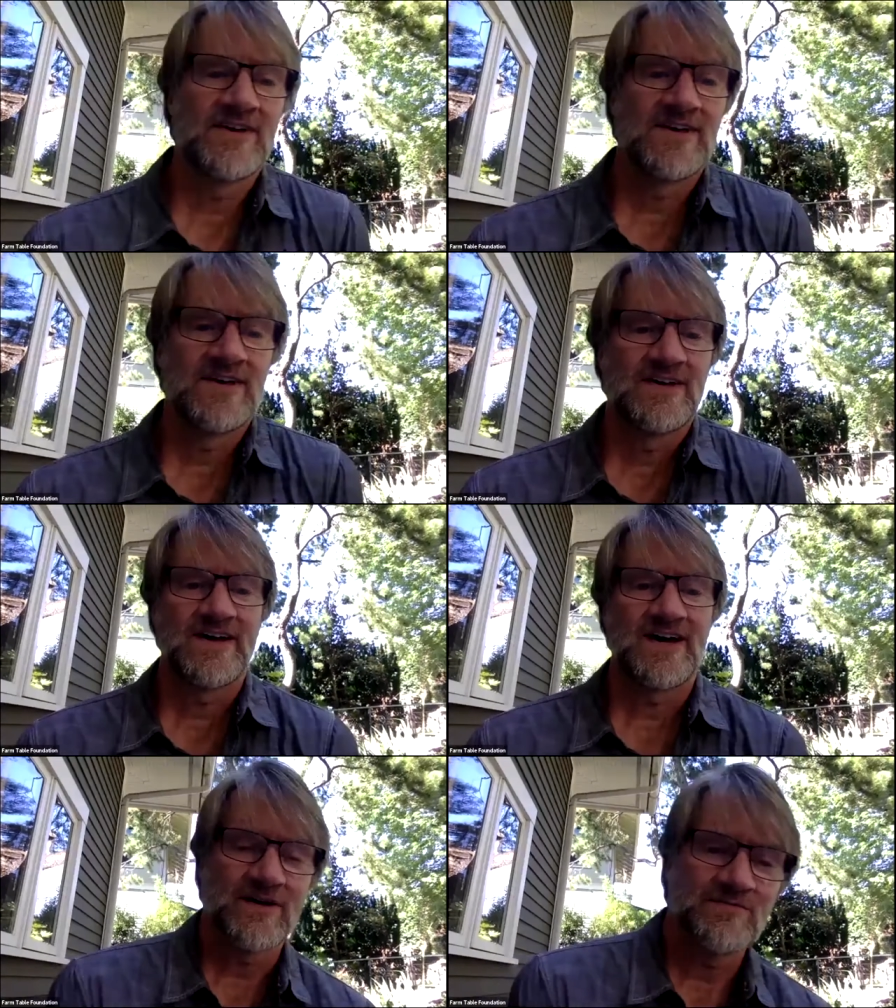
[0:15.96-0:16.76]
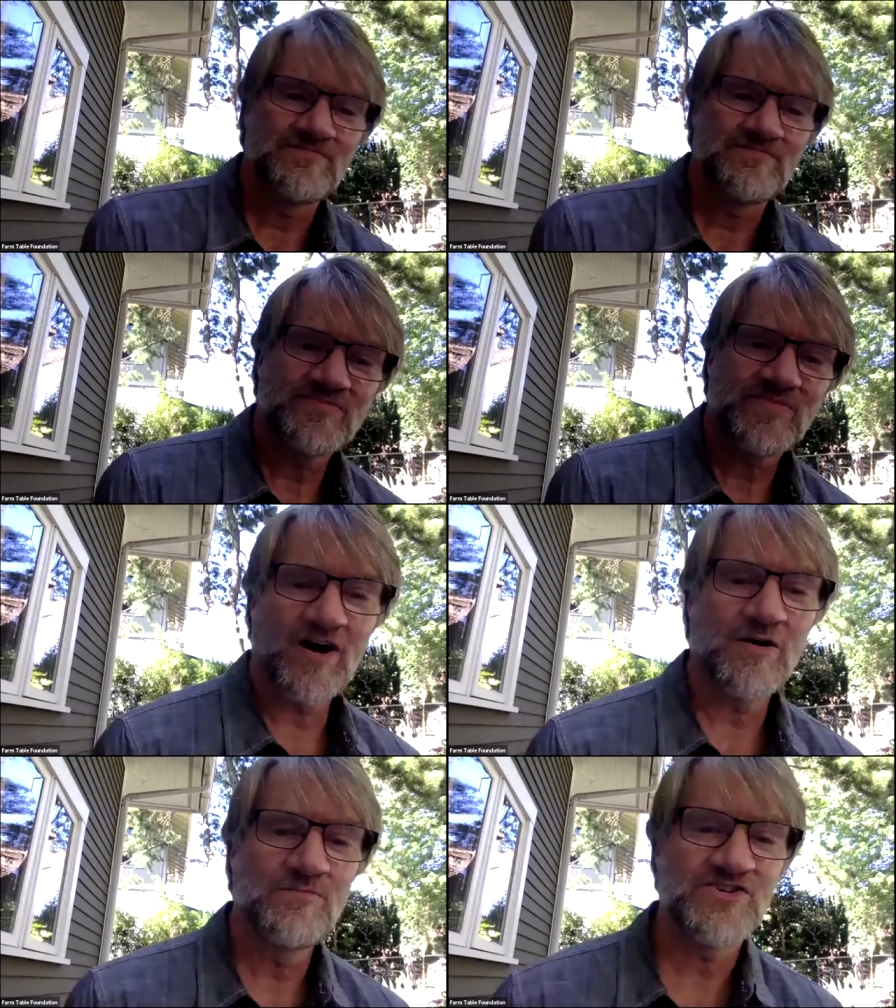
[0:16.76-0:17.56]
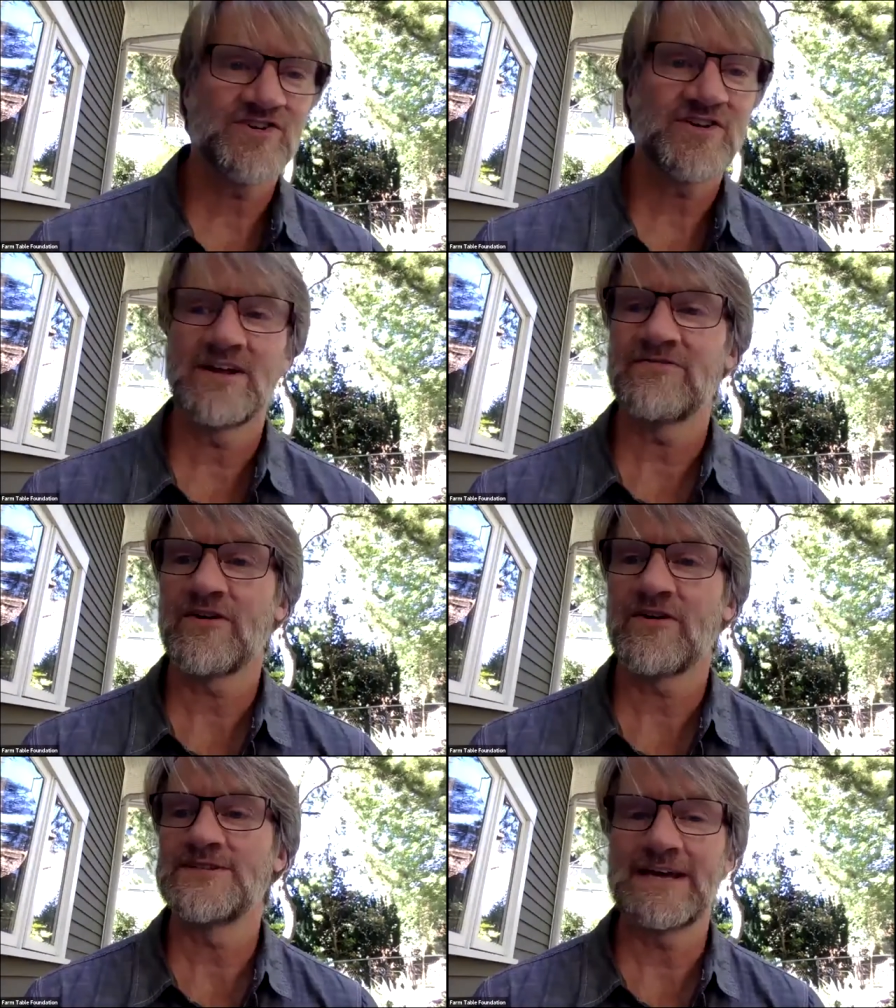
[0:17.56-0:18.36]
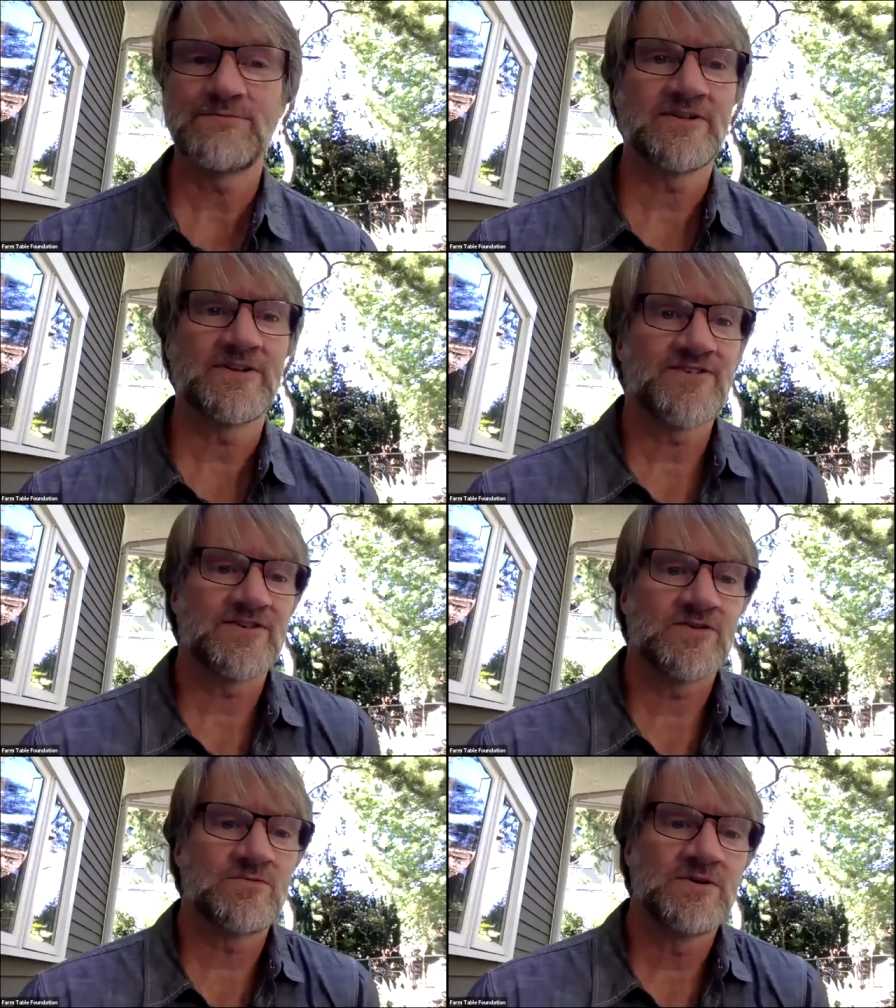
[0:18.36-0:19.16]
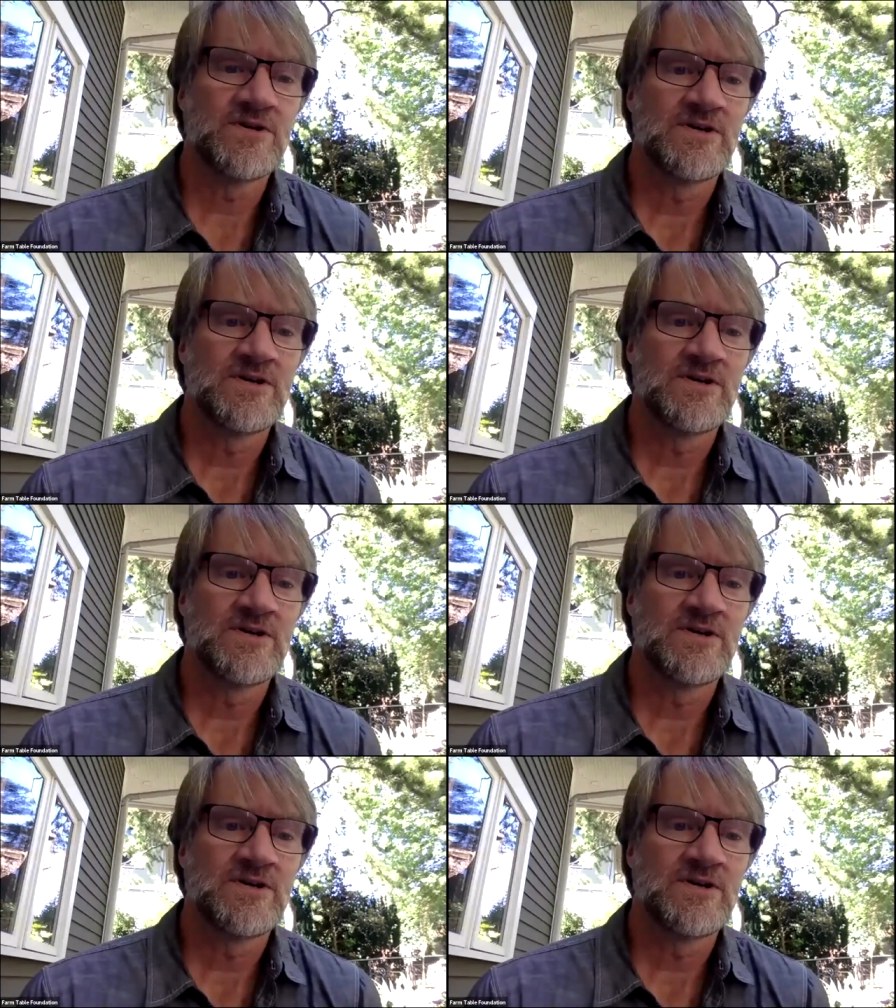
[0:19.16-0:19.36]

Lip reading: Our mission at Farm Table is to